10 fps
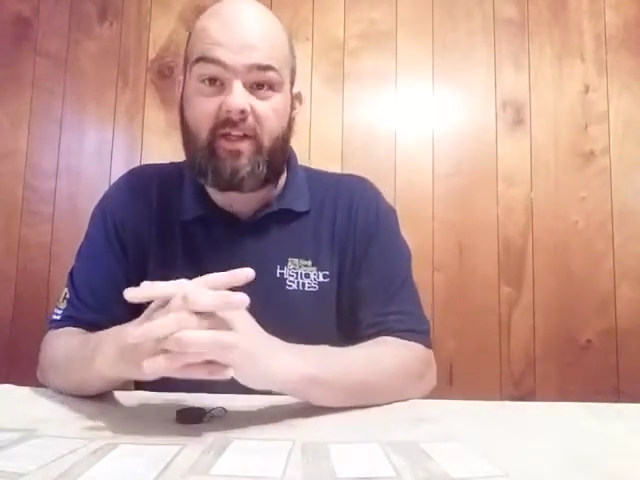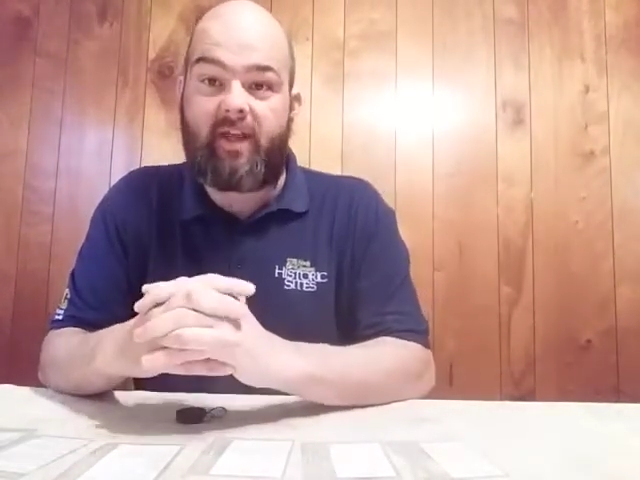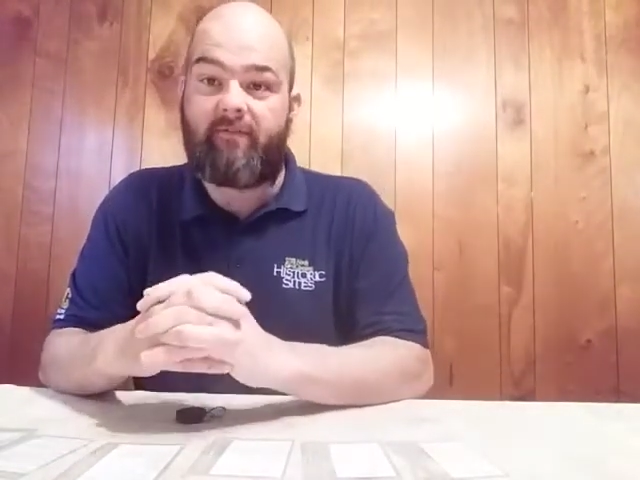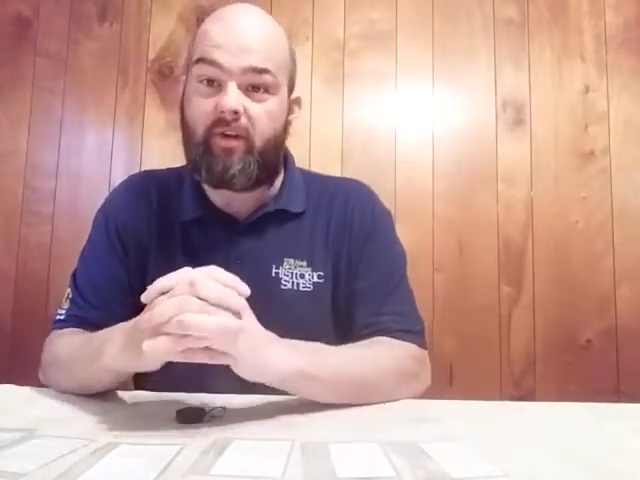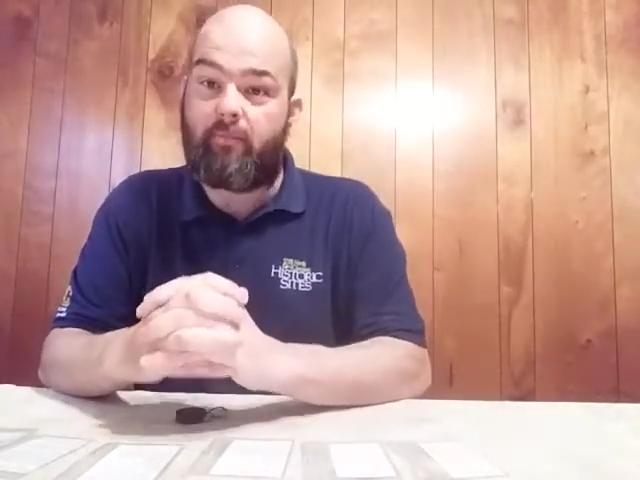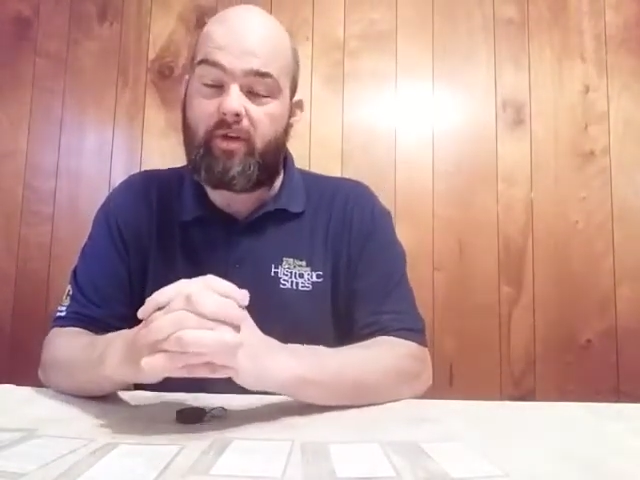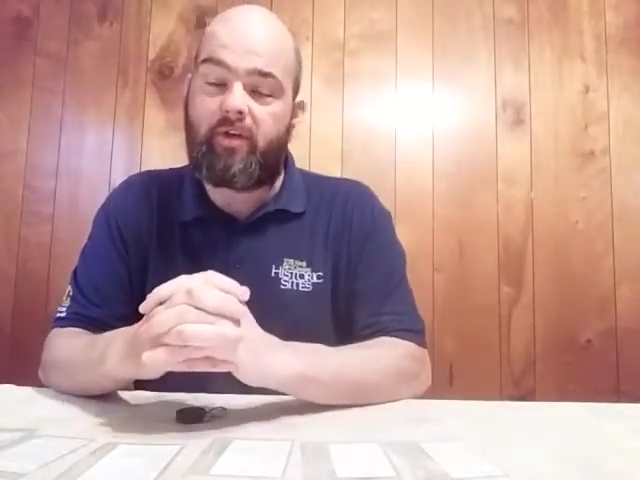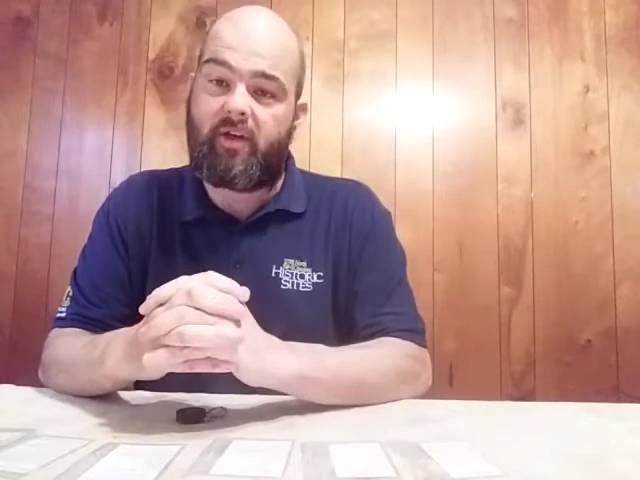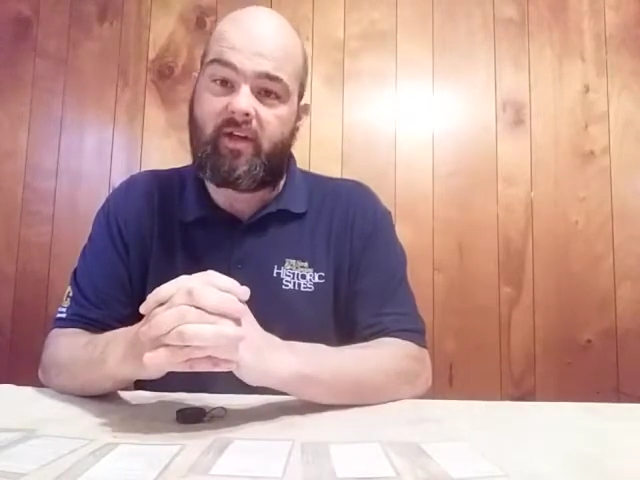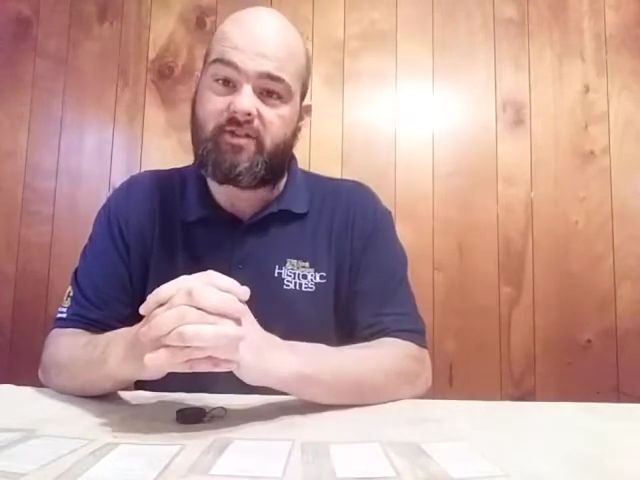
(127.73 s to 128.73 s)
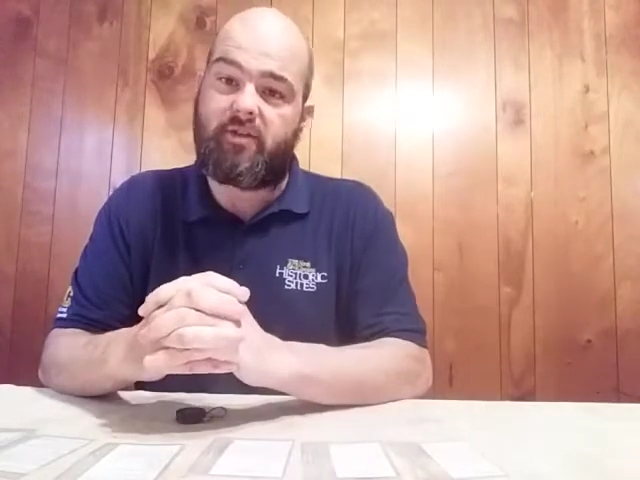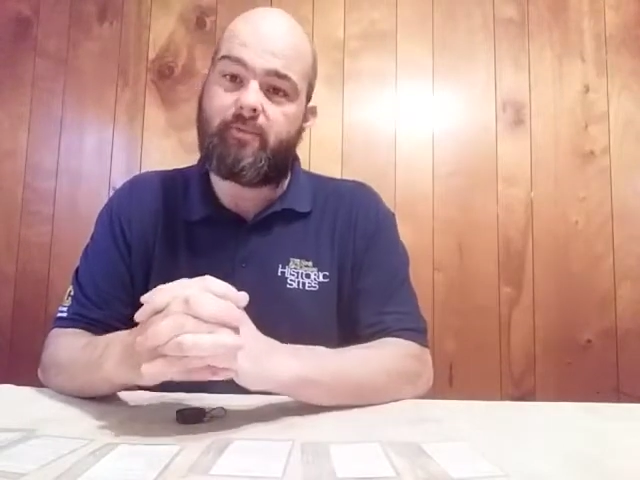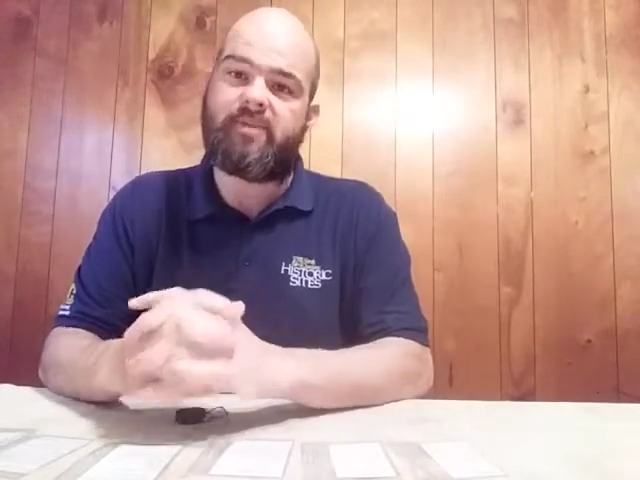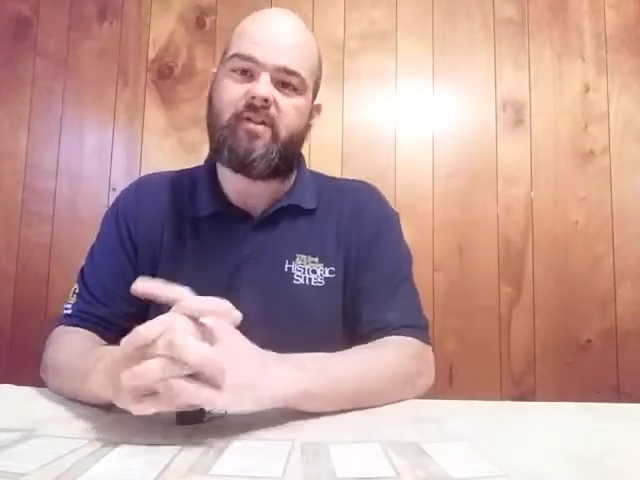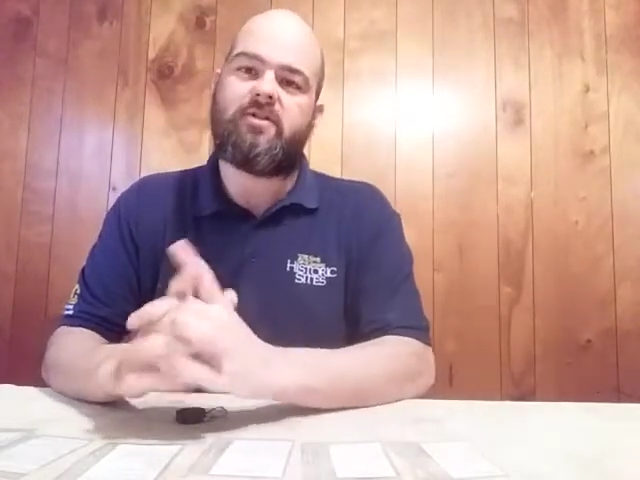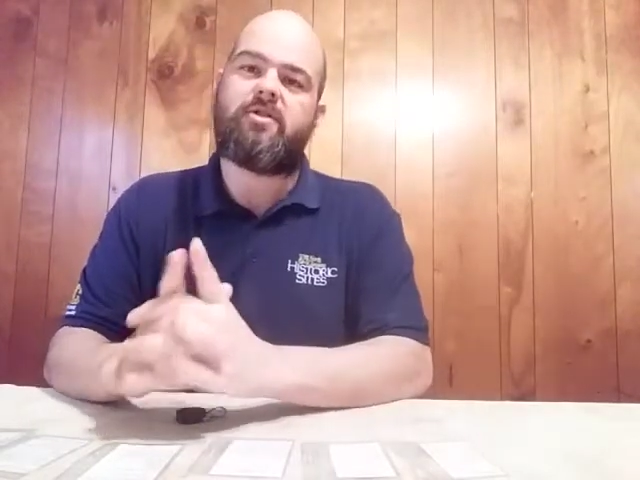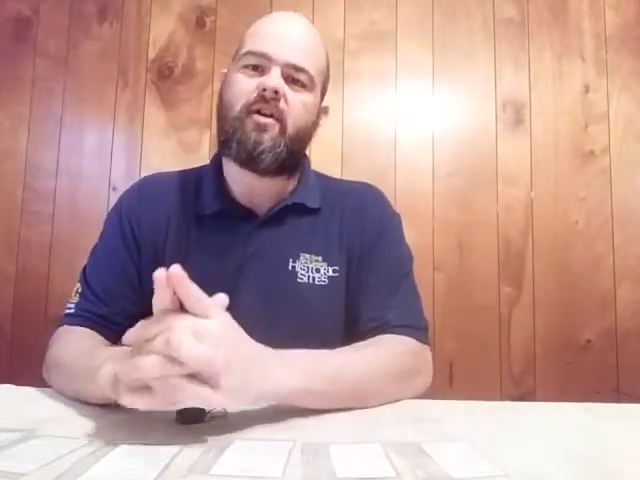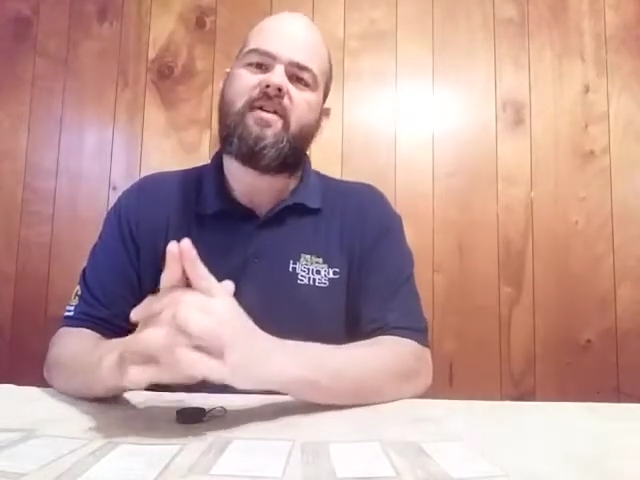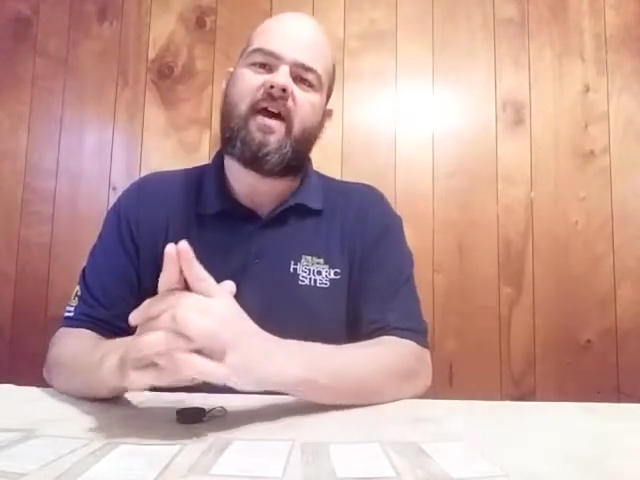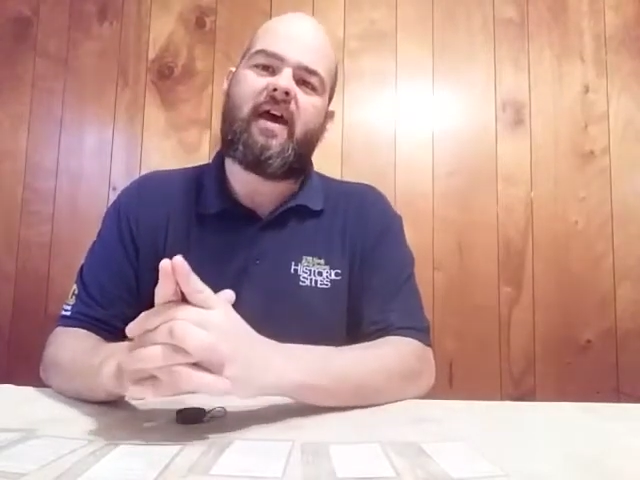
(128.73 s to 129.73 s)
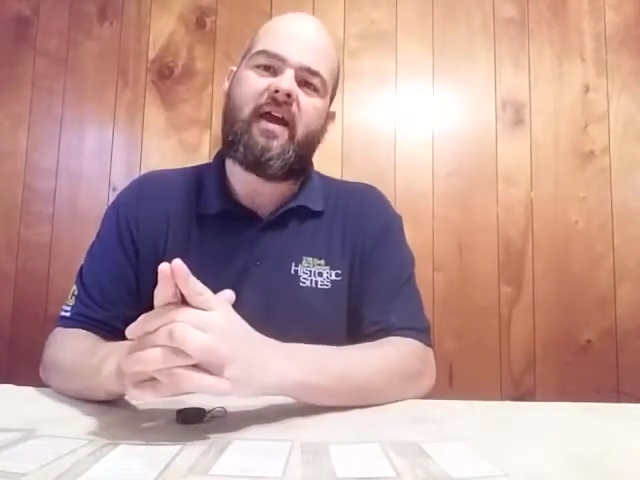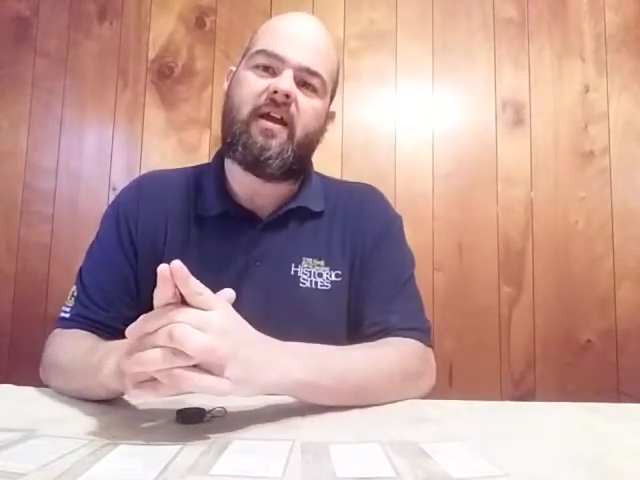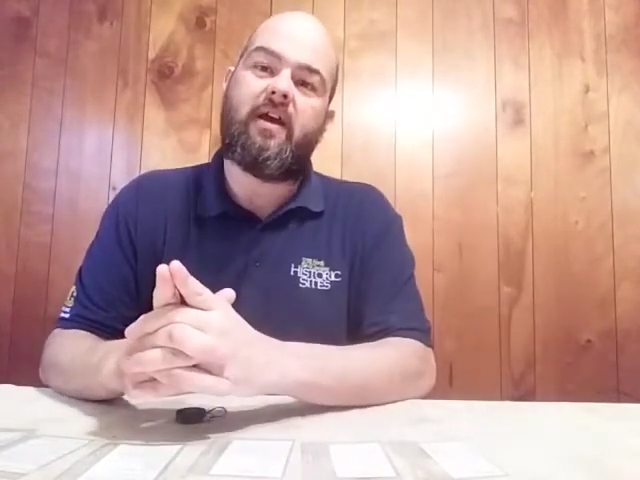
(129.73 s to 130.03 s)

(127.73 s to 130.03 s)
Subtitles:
and they have no immunities to them, so they start dying